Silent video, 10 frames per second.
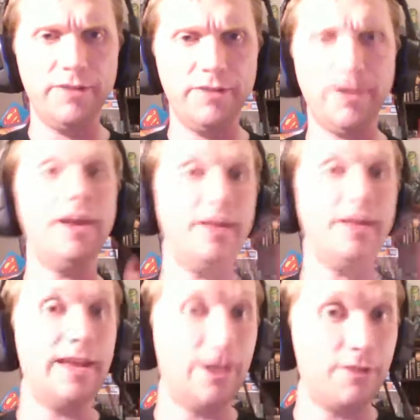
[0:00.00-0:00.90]
I let
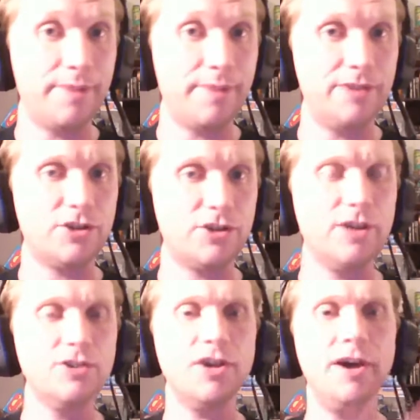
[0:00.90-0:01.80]
Eric be in charge
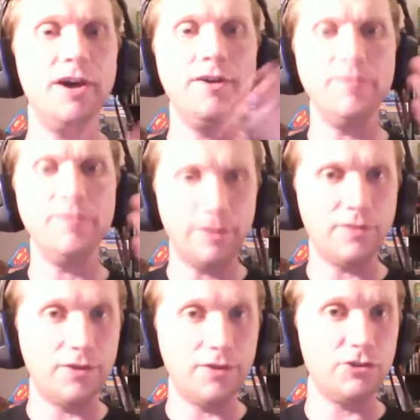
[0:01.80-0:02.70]
of the
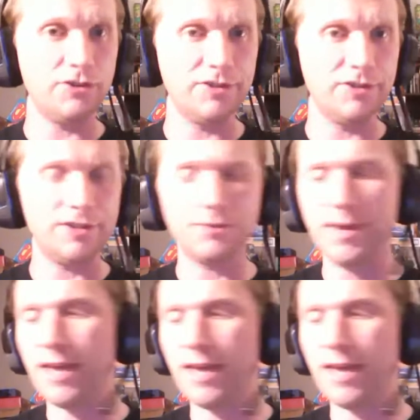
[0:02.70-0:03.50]
devotionals this weekend.